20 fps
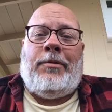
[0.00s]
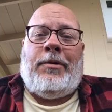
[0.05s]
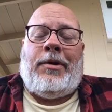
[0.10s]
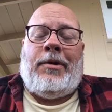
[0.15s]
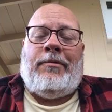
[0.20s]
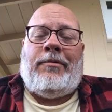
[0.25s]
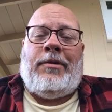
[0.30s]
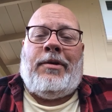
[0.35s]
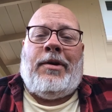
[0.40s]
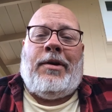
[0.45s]

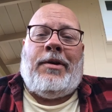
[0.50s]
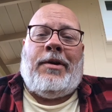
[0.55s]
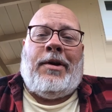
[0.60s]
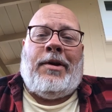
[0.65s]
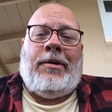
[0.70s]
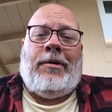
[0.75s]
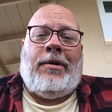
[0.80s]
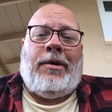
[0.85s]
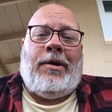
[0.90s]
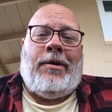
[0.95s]
I've done. I
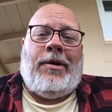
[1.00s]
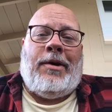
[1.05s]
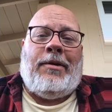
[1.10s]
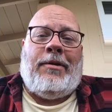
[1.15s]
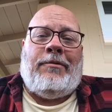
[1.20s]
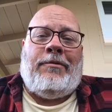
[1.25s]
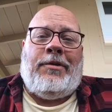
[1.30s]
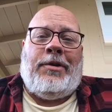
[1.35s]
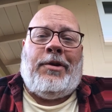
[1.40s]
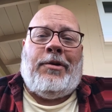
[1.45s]
don't have the
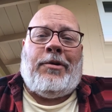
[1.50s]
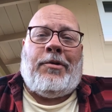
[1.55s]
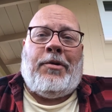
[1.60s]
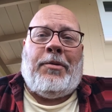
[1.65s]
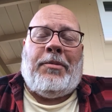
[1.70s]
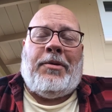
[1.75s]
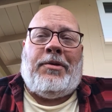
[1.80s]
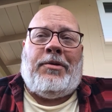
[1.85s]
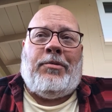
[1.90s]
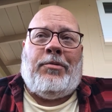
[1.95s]
video
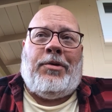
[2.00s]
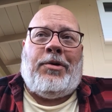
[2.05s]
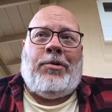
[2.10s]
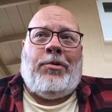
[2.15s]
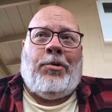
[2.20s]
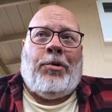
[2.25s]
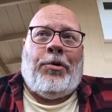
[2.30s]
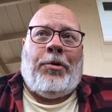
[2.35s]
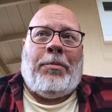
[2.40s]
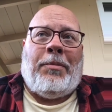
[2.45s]
equipment to
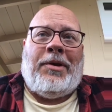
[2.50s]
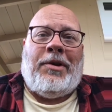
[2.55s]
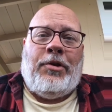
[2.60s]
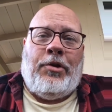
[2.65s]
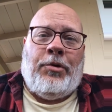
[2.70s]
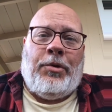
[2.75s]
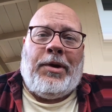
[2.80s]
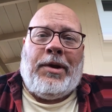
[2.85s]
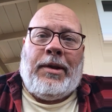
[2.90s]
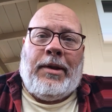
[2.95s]
record me
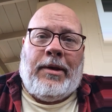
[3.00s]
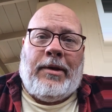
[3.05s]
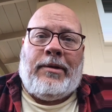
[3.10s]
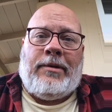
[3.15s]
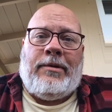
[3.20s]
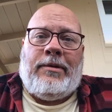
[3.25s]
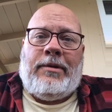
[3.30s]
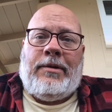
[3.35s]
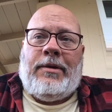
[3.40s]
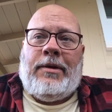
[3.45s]
doing
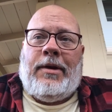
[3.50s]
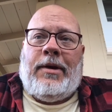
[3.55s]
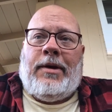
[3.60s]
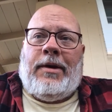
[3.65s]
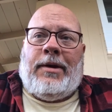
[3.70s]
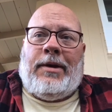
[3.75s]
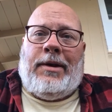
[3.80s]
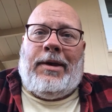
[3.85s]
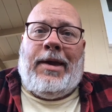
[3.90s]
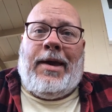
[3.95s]
this
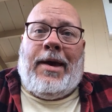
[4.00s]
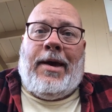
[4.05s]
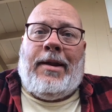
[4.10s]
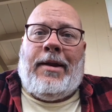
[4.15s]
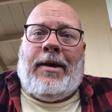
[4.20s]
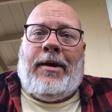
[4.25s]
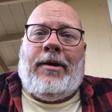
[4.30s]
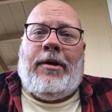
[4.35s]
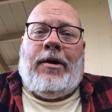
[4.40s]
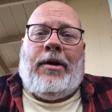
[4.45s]
yet.
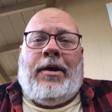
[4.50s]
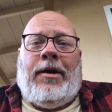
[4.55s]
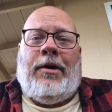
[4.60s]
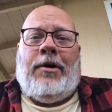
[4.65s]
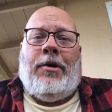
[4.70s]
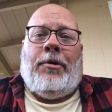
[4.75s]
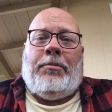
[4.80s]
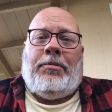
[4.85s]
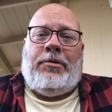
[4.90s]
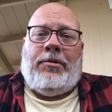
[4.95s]
I
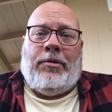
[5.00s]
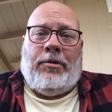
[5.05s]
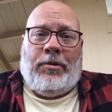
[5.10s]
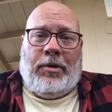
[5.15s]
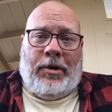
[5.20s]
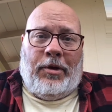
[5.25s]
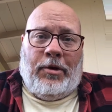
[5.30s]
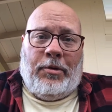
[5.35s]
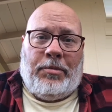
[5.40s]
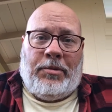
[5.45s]
hope to
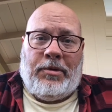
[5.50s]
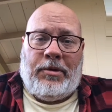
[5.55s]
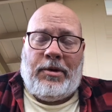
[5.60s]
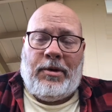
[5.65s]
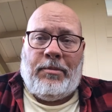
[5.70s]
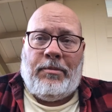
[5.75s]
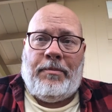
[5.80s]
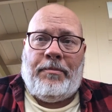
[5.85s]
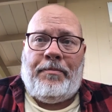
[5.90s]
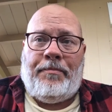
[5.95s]

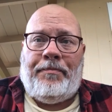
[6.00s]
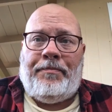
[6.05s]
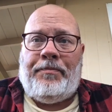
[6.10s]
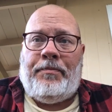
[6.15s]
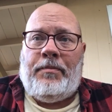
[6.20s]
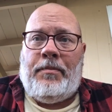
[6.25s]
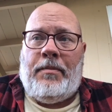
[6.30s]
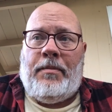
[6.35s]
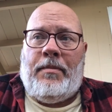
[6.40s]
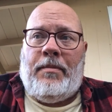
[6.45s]
come
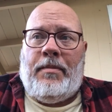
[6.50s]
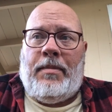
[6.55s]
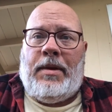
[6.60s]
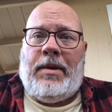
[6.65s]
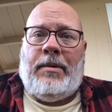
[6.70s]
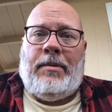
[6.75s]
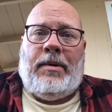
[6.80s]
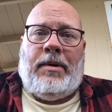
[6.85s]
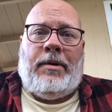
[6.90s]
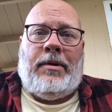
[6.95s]

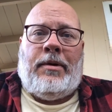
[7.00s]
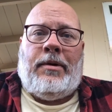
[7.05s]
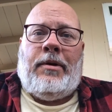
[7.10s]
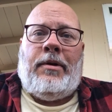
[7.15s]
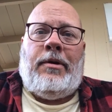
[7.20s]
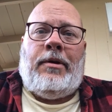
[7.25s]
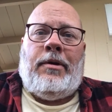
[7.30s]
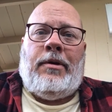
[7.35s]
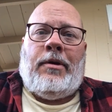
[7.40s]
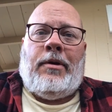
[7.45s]

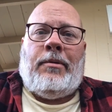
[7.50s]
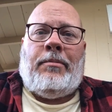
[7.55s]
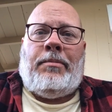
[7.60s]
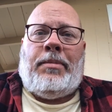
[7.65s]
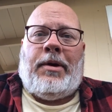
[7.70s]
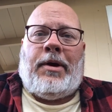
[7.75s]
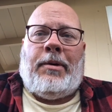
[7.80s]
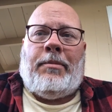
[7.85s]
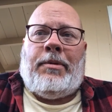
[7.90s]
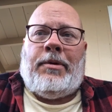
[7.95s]
and
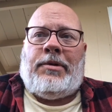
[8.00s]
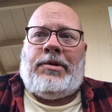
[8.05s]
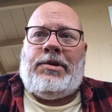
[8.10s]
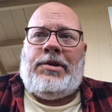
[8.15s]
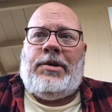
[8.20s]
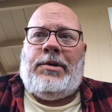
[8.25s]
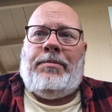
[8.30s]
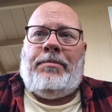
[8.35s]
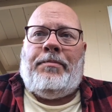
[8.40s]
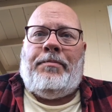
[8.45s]
pick up a
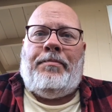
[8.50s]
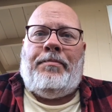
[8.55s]
cheap